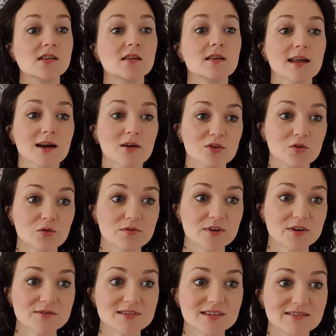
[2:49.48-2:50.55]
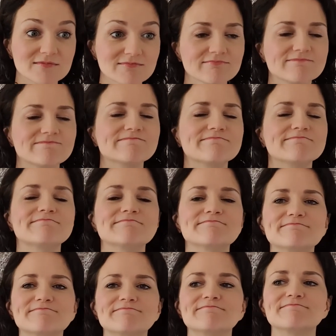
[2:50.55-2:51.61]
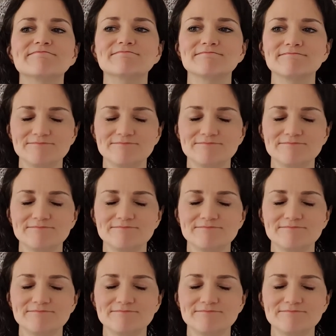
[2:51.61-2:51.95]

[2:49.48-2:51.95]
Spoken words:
Now you're frozen. Look.